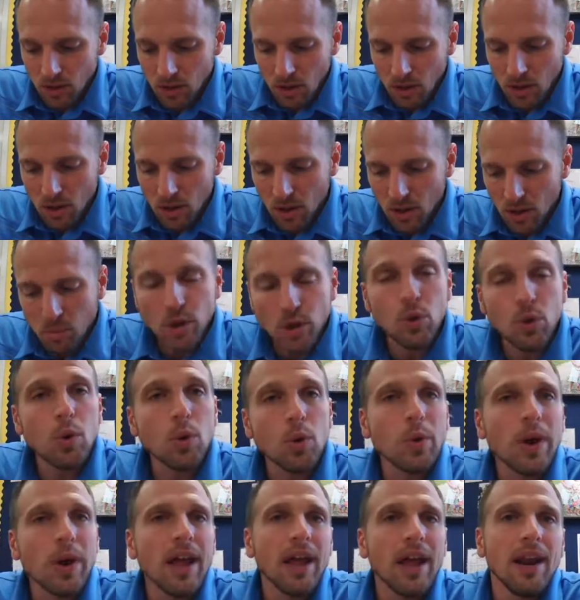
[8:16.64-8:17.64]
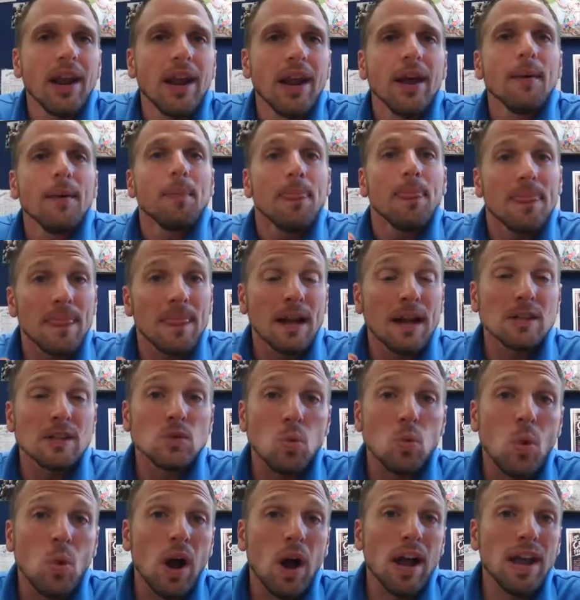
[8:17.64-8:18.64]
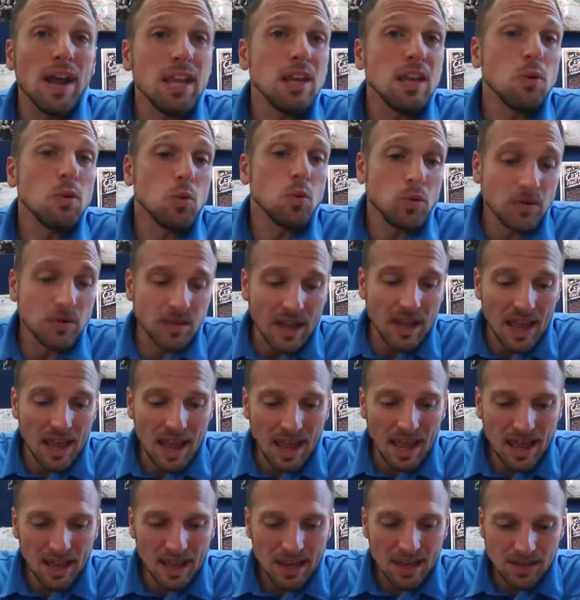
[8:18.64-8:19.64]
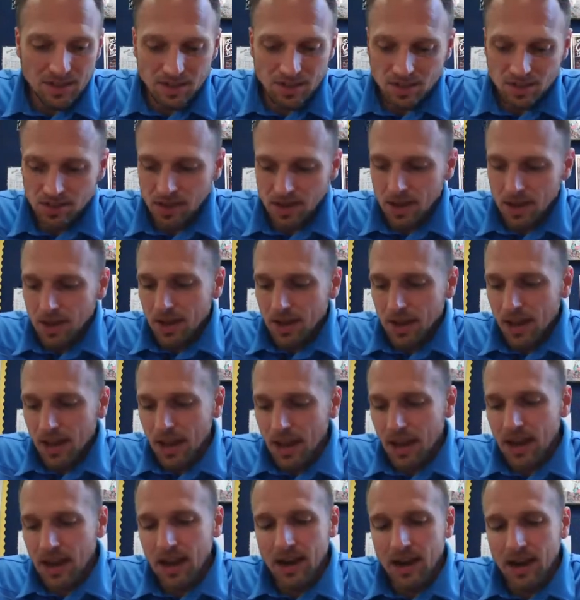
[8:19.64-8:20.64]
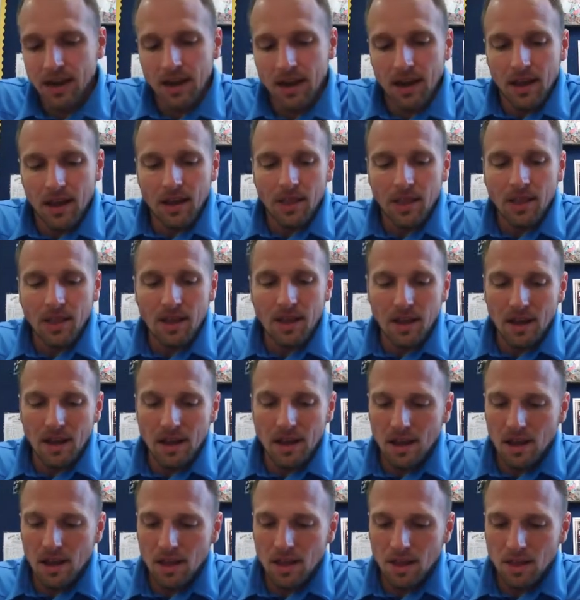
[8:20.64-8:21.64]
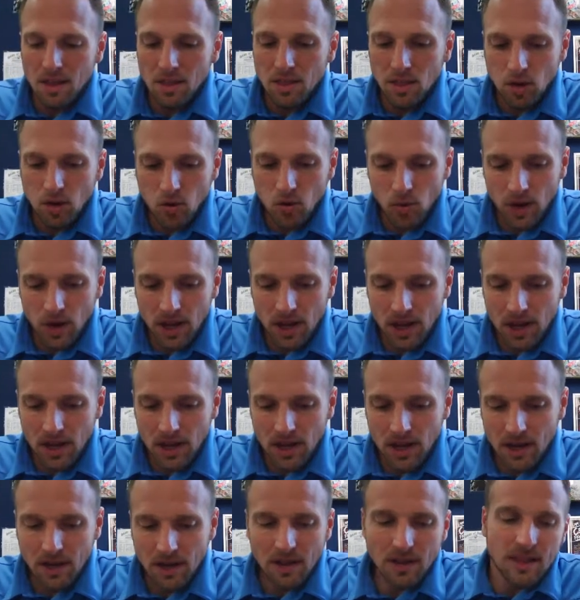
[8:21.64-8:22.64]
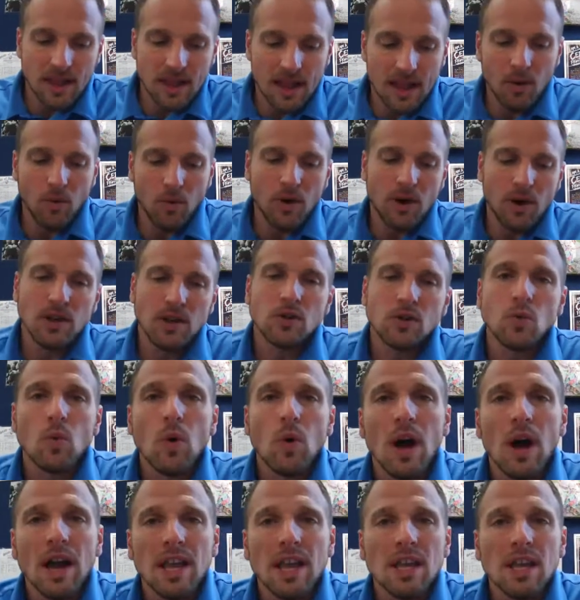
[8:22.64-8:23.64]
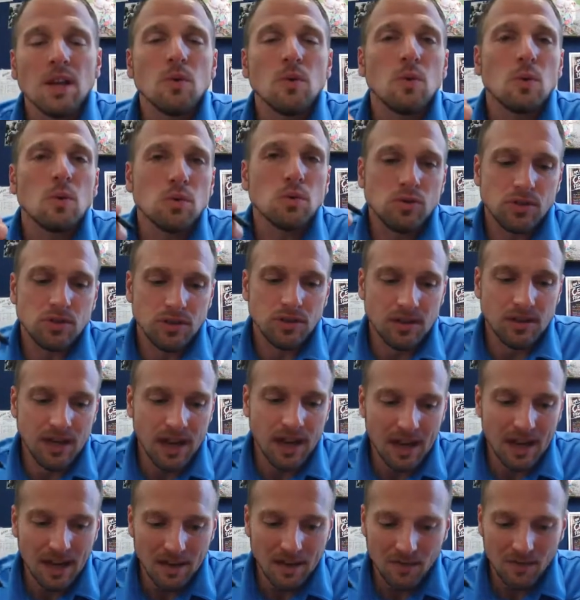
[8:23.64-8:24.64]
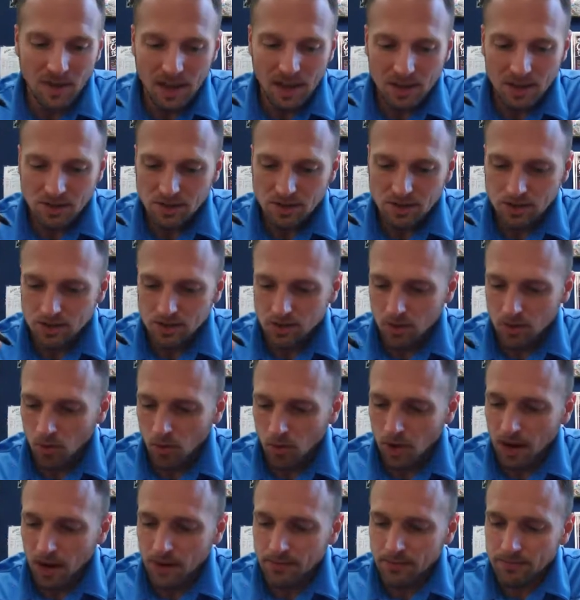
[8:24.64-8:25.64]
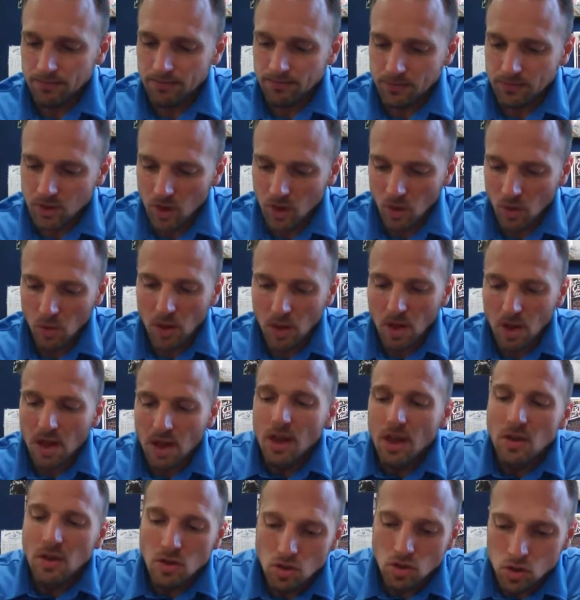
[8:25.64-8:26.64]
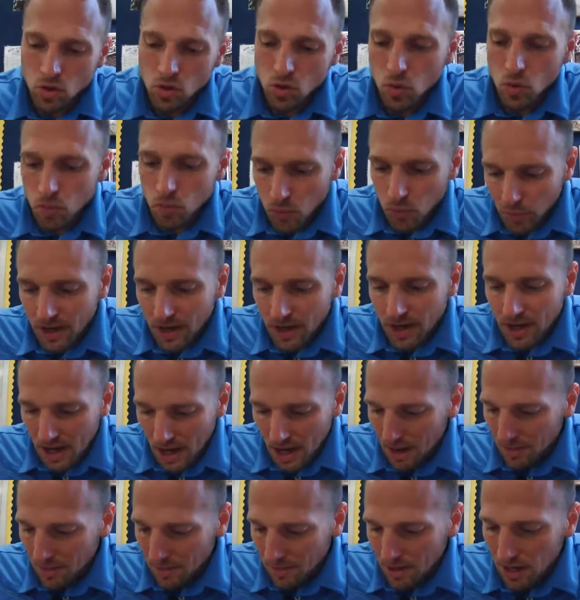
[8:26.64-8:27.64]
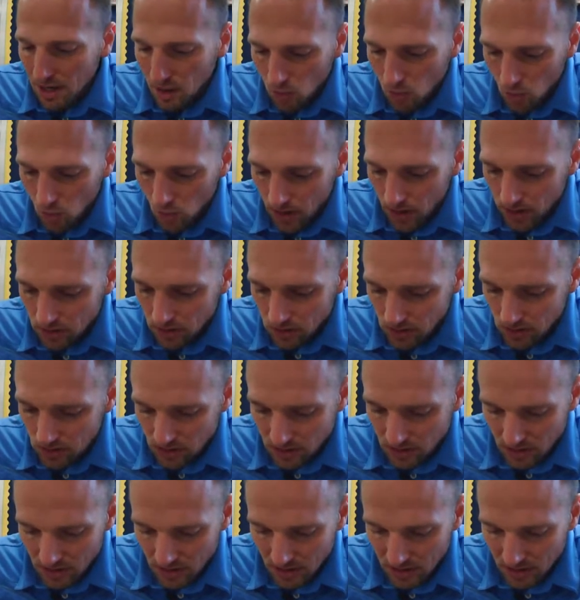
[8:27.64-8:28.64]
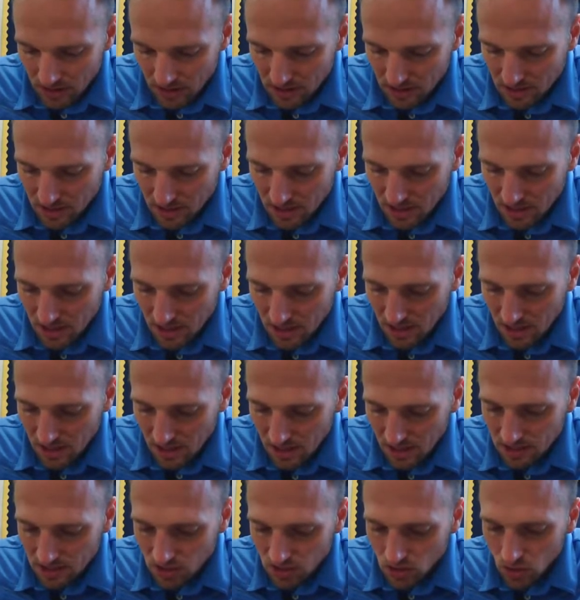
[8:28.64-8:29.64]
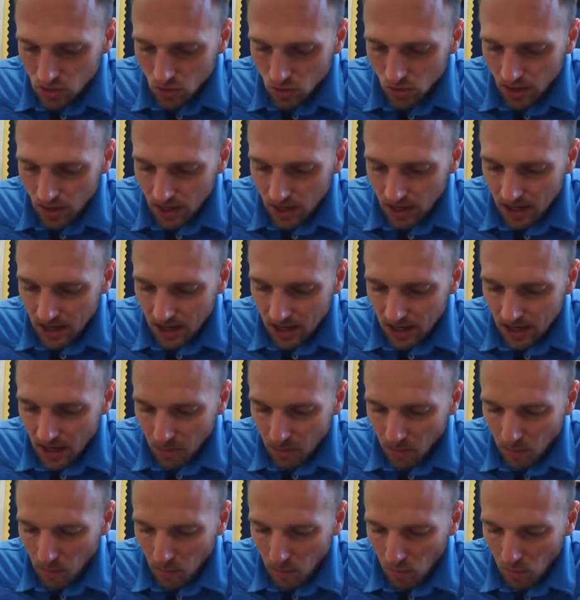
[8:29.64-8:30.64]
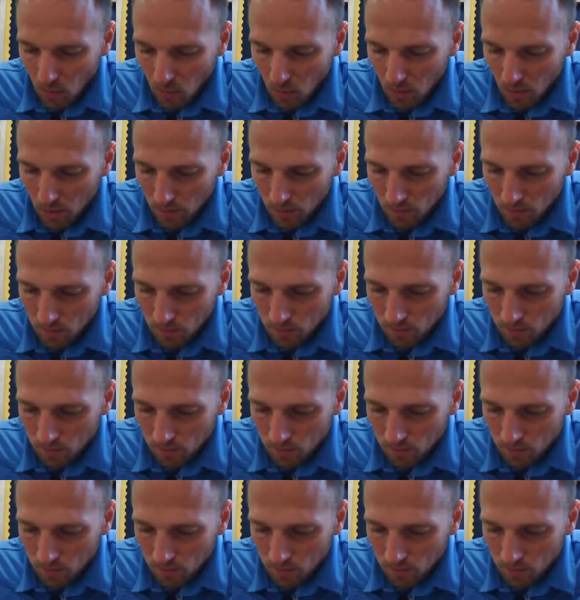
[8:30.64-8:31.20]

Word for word: the, the blue and red, that's y equals x. And the, uh, the green, that one is y equals negative x. Okay? So two pretty common equations. Let's see. Let's do a couple more.